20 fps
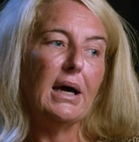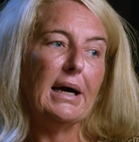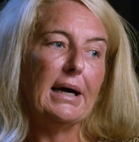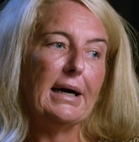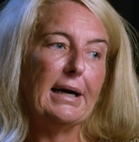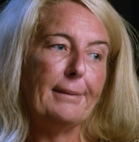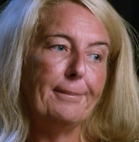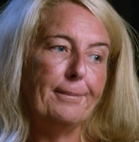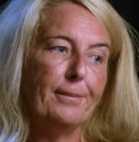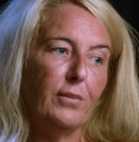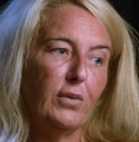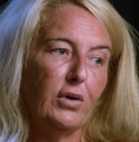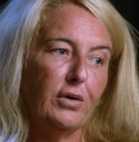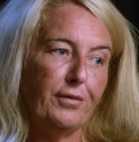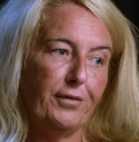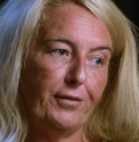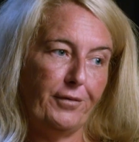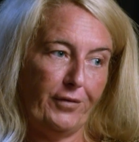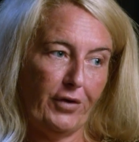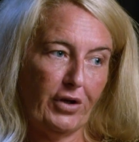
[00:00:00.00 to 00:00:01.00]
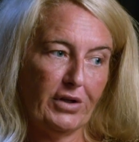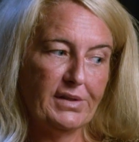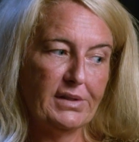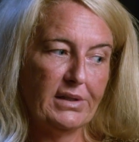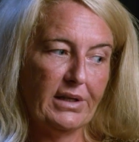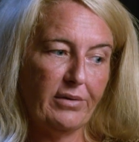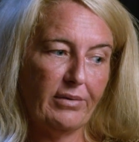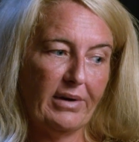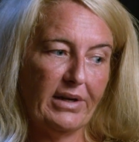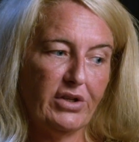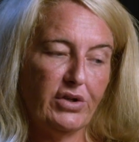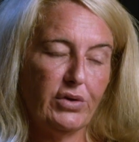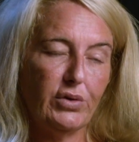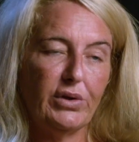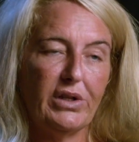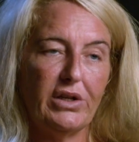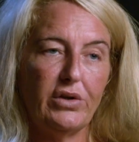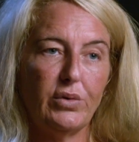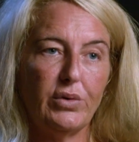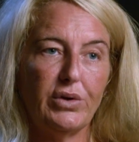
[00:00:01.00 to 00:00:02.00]
Um, well, firstly,
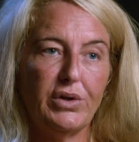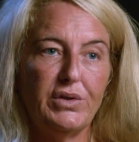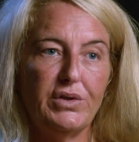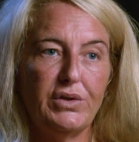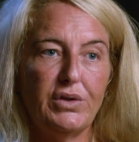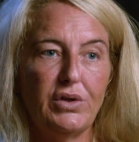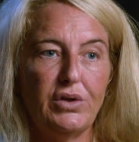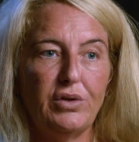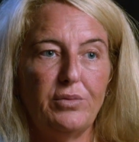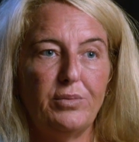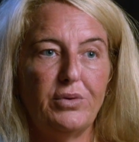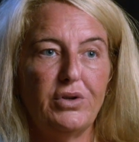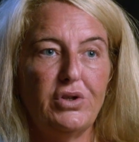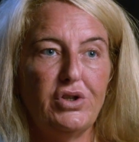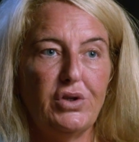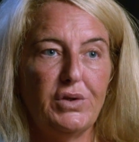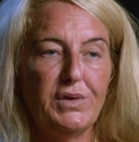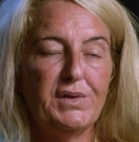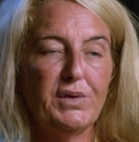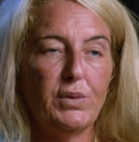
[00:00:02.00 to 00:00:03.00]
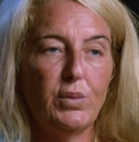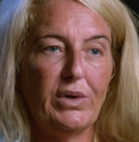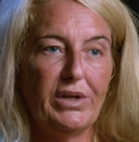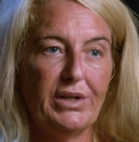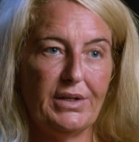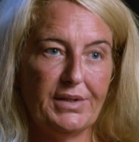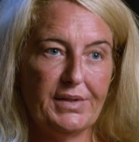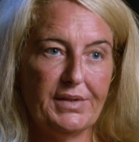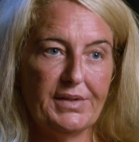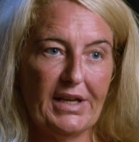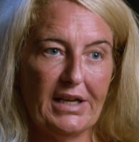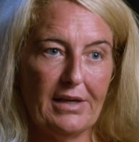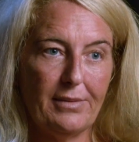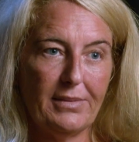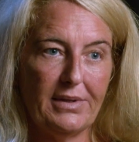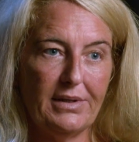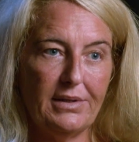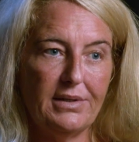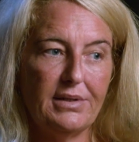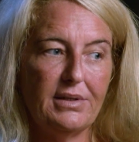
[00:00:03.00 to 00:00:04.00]
Rachel, in order to produce a witness
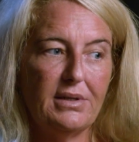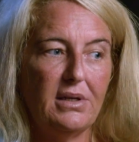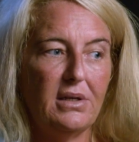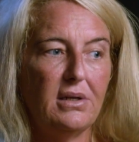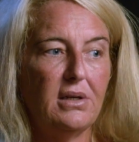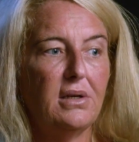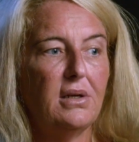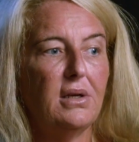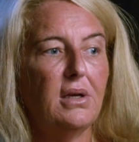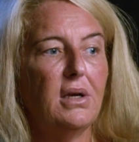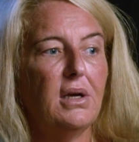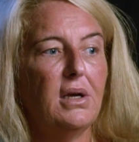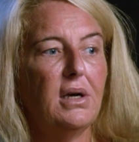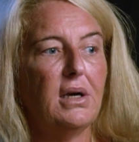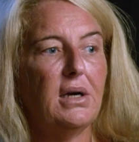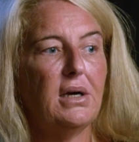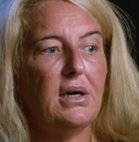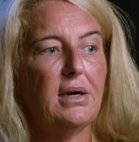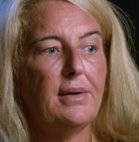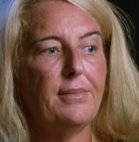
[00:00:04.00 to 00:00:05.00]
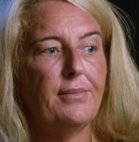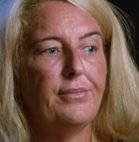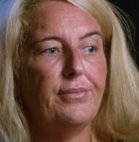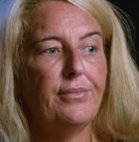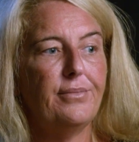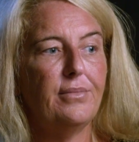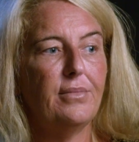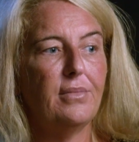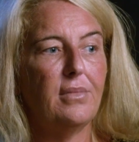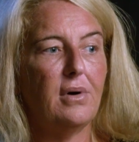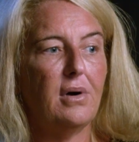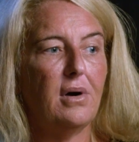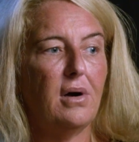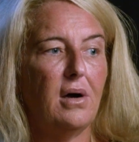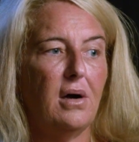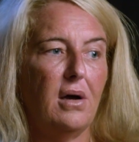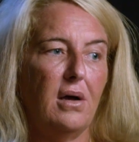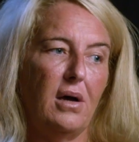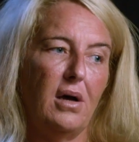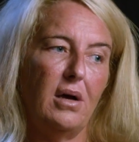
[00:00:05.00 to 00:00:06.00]
statement, um,
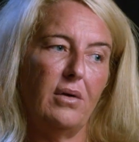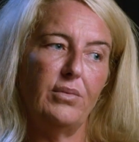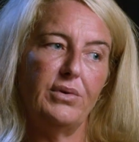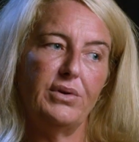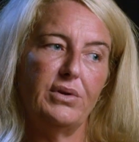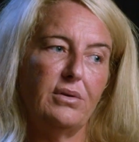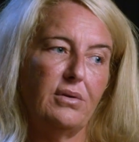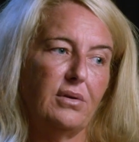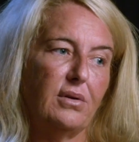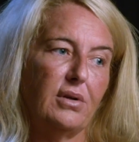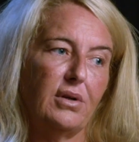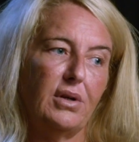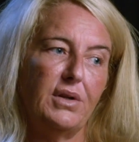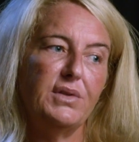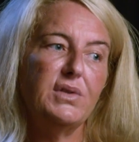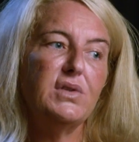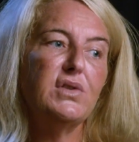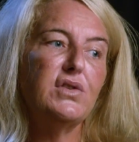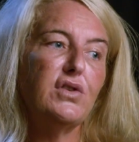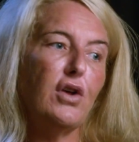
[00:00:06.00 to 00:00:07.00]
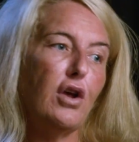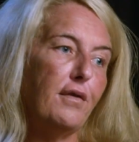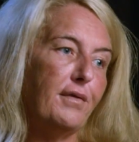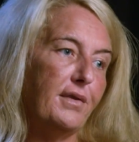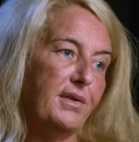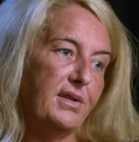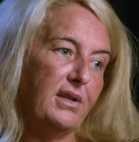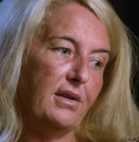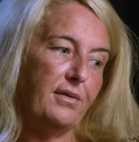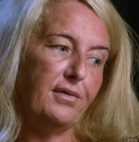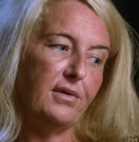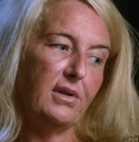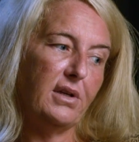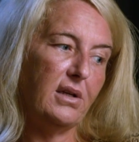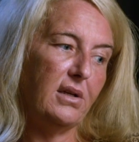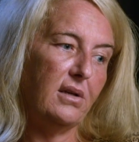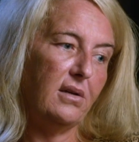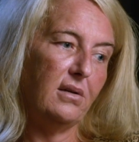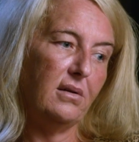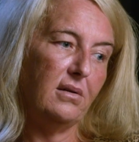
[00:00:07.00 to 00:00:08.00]
I would
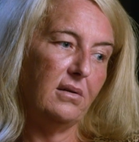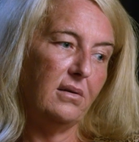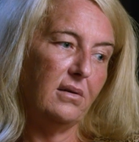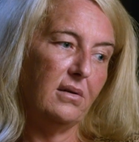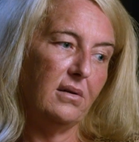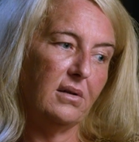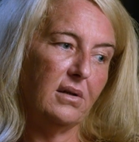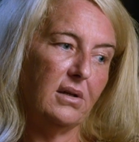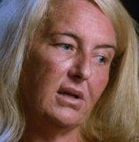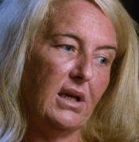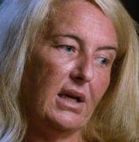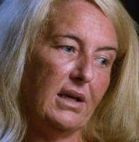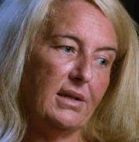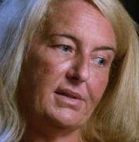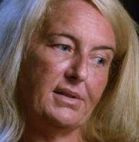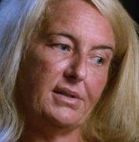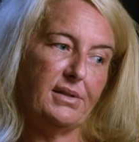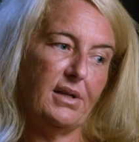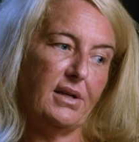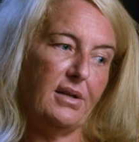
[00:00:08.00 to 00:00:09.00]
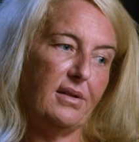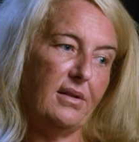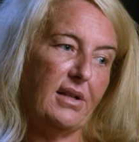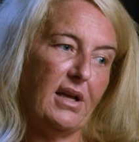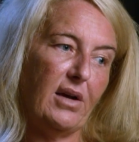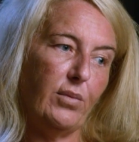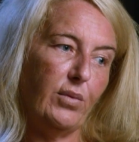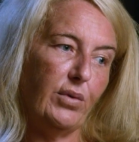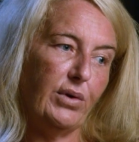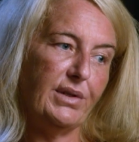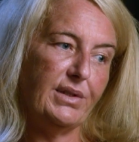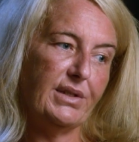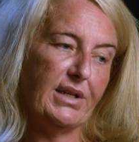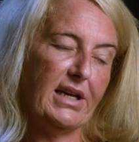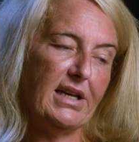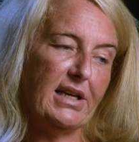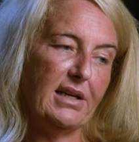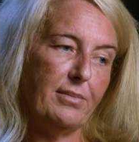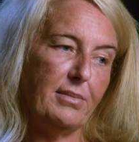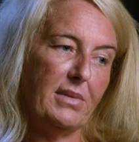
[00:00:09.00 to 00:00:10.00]
conservatively guess that that would
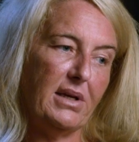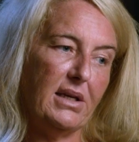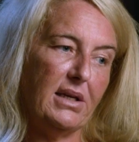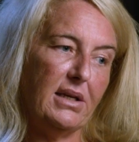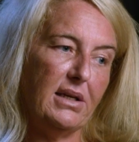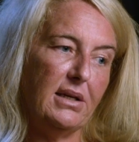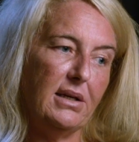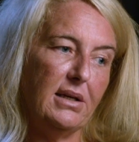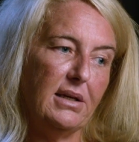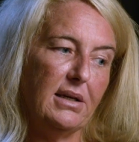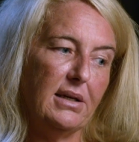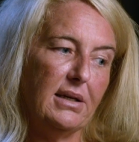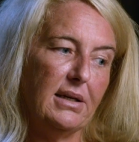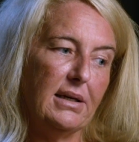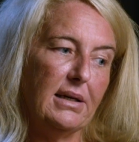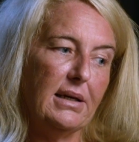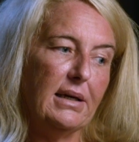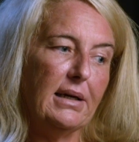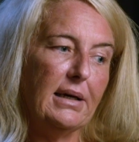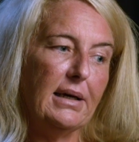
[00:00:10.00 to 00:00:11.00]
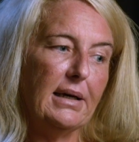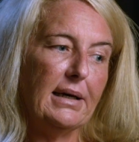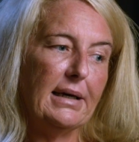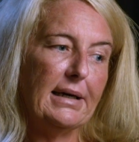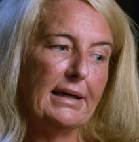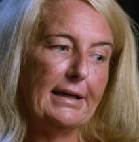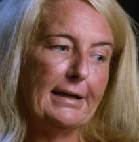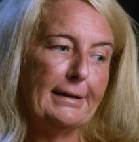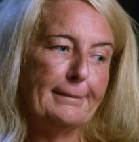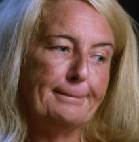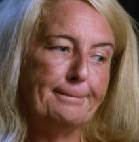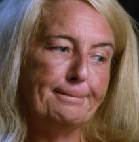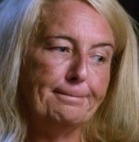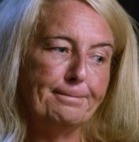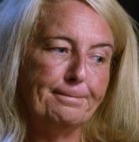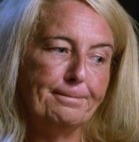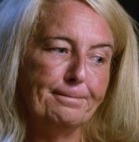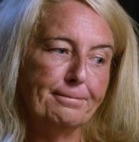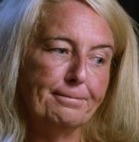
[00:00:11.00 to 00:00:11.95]
take me um,